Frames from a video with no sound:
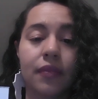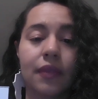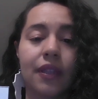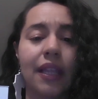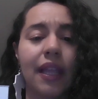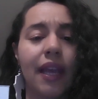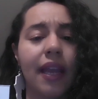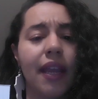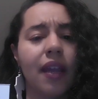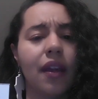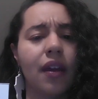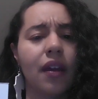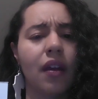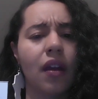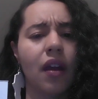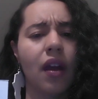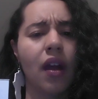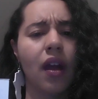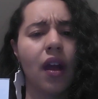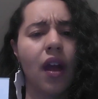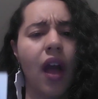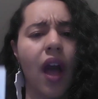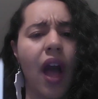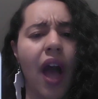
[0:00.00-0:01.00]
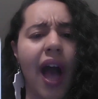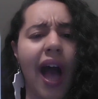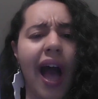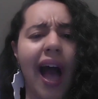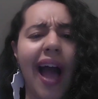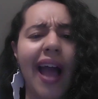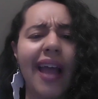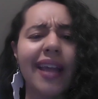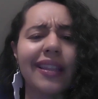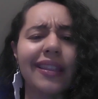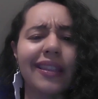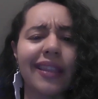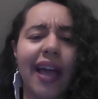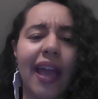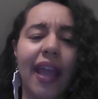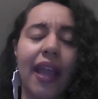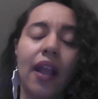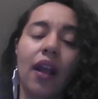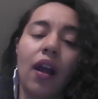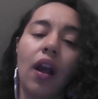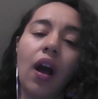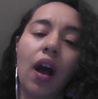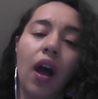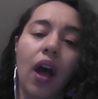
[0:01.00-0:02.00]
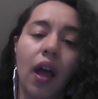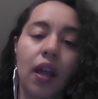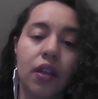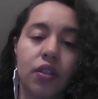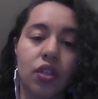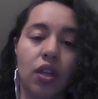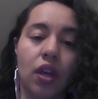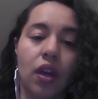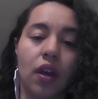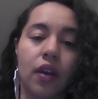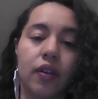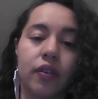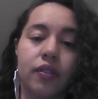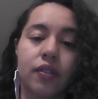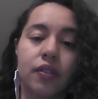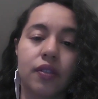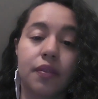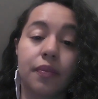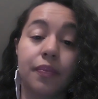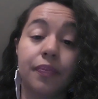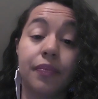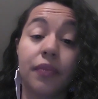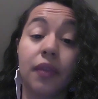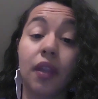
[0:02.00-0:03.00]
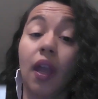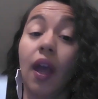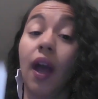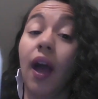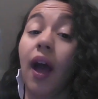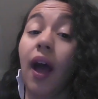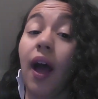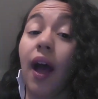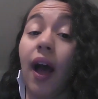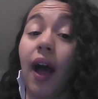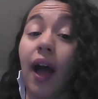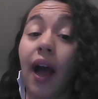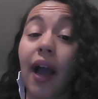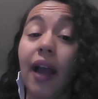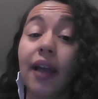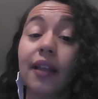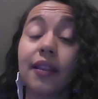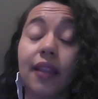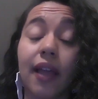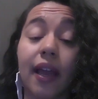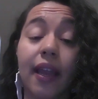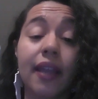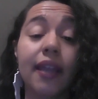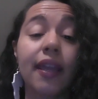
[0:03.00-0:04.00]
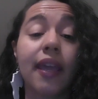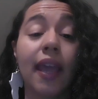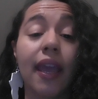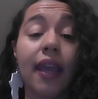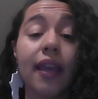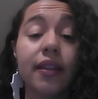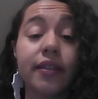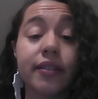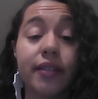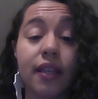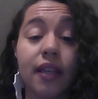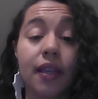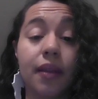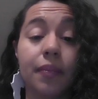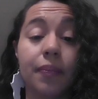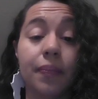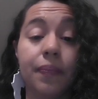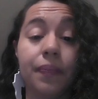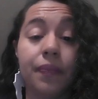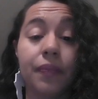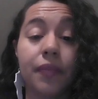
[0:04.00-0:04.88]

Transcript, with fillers: Like, I like hot dogs. I like candy.